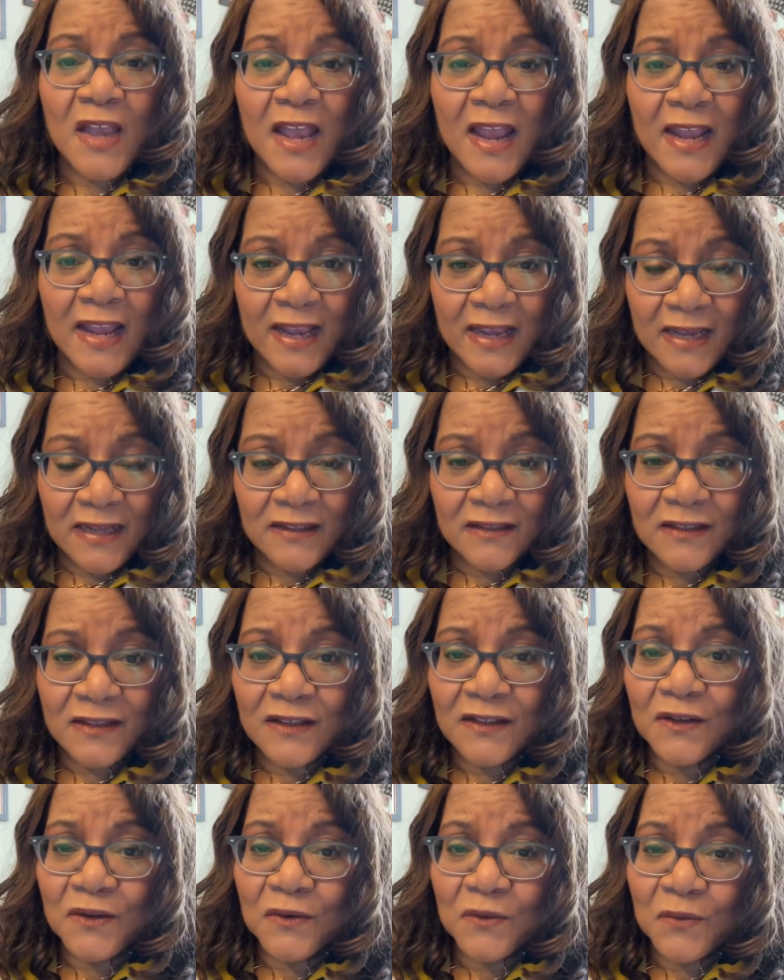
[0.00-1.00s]
And
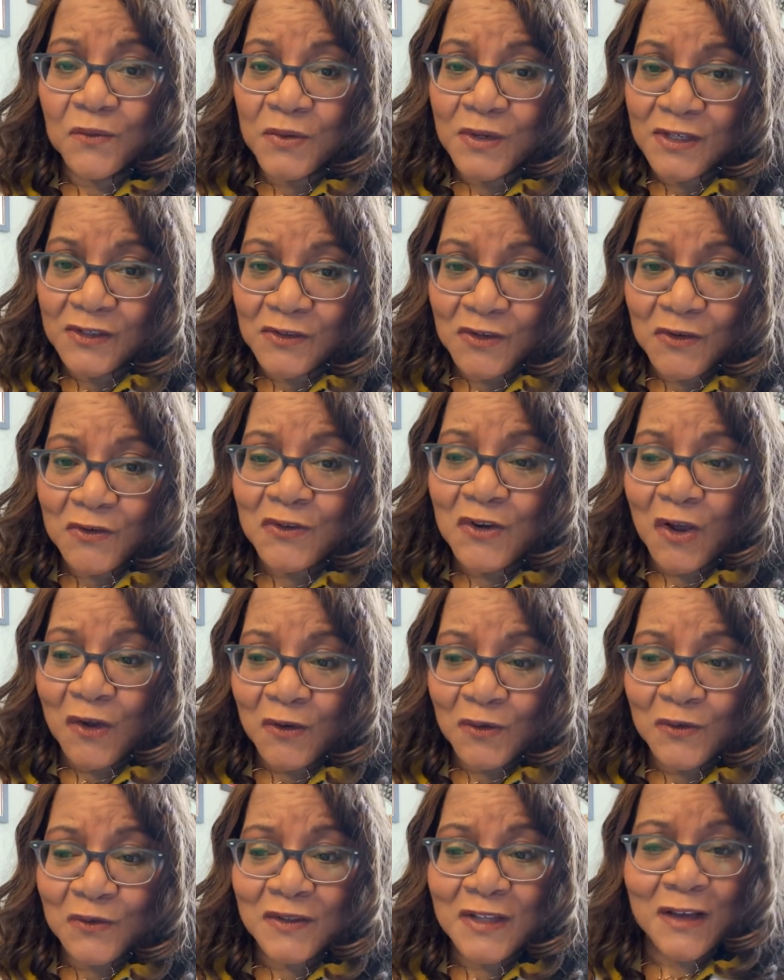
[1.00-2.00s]
we do
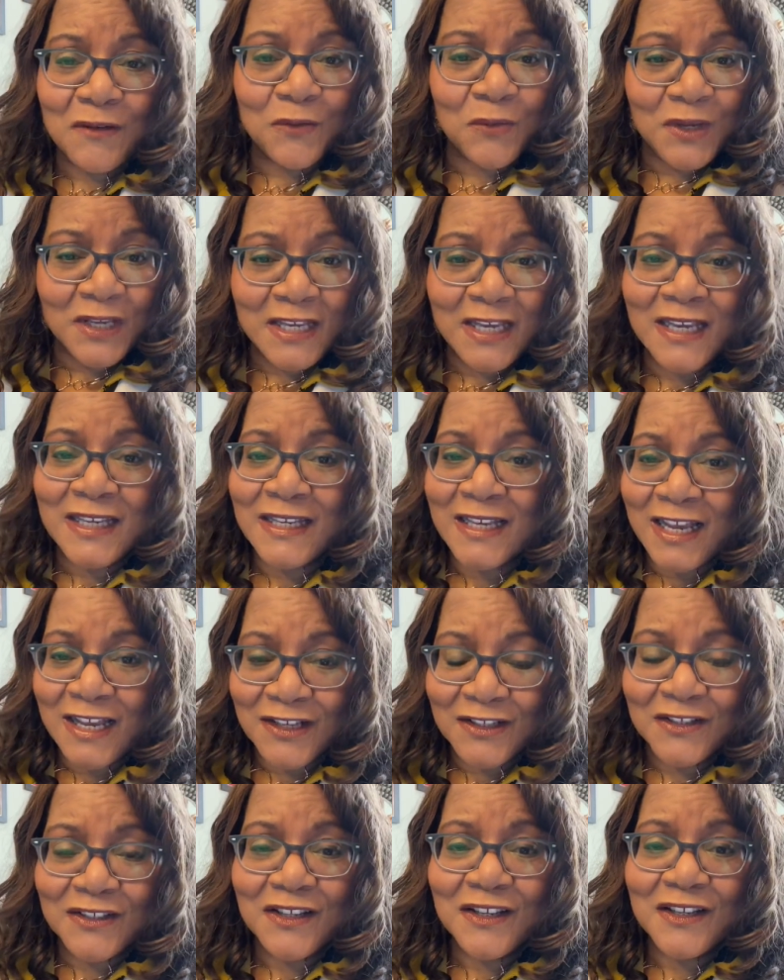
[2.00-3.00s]
know that we can
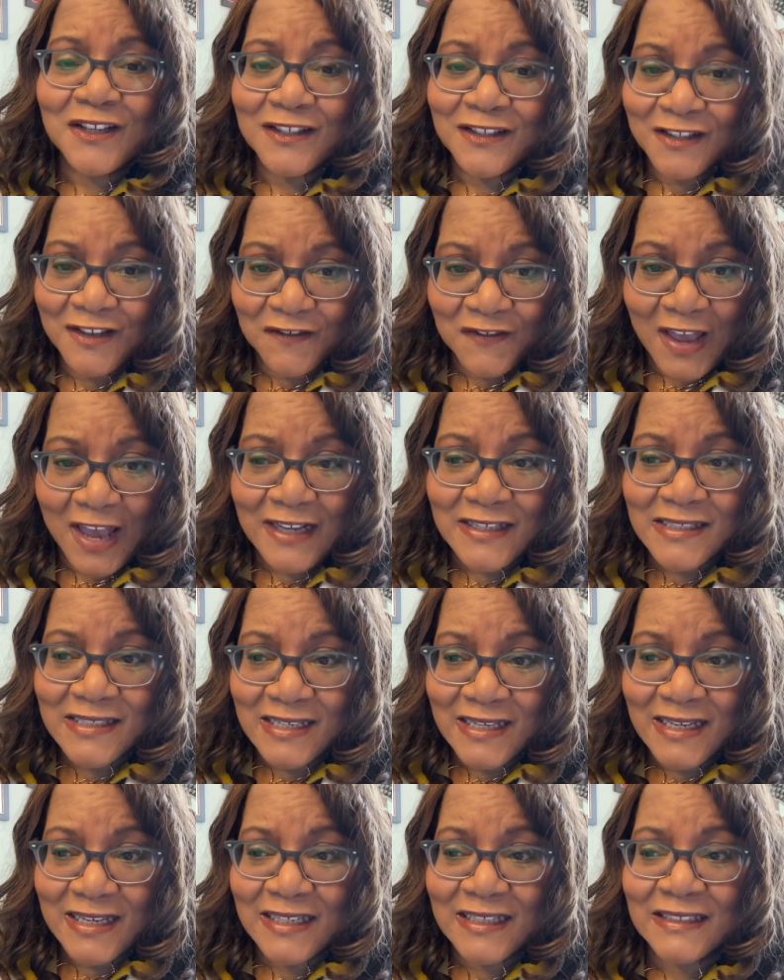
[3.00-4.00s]
get the
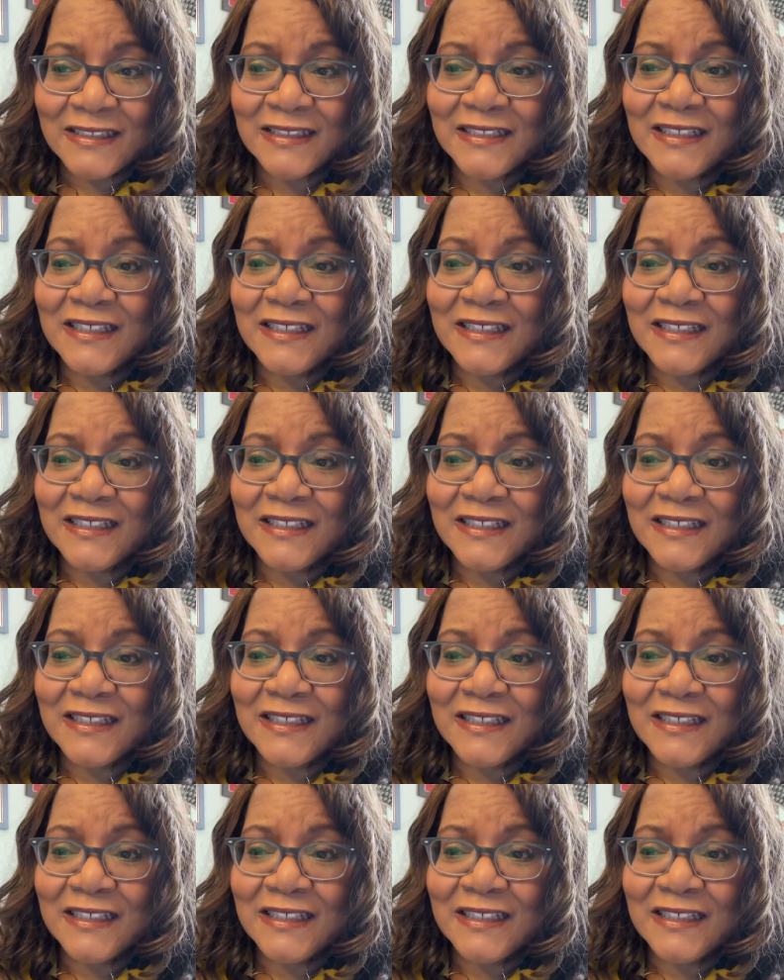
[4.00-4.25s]
vaccine.